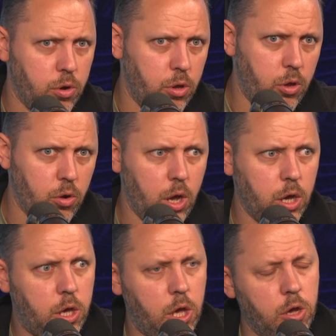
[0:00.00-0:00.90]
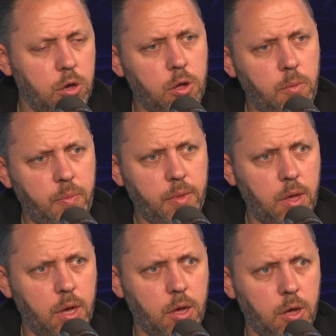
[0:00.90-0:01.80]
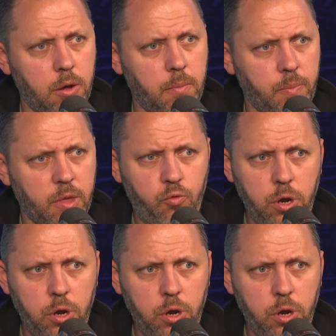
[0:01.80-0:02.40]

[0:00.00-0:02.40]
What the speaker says: the online queue. Really